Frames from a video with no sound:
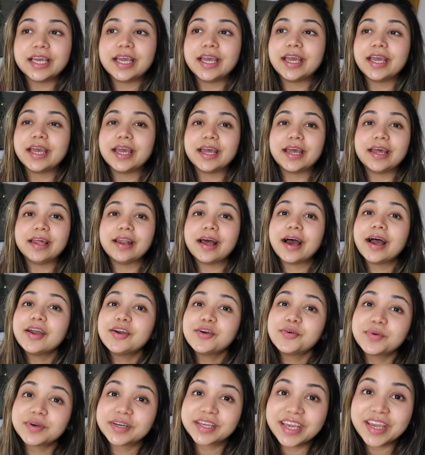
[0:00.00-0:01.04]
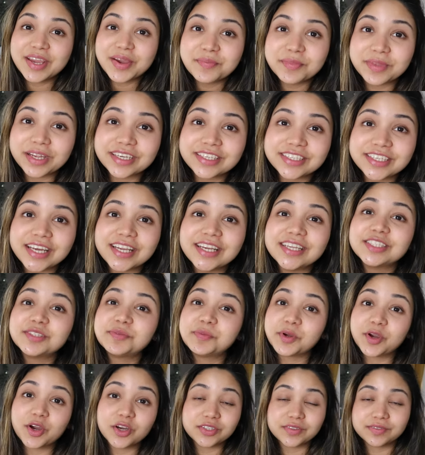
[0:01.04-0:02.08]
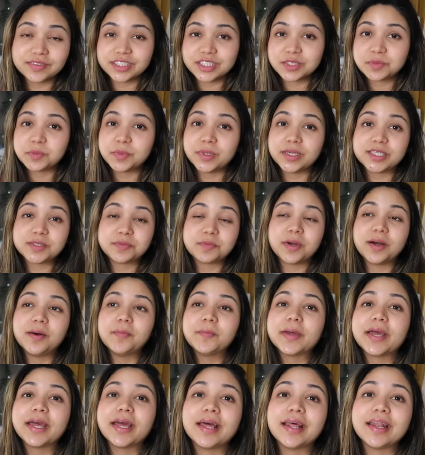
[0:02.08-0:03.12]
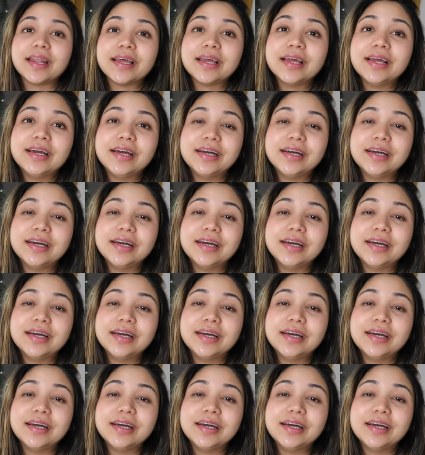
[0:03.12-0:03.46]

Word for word: and I overcame that challenge because of this breast pump. And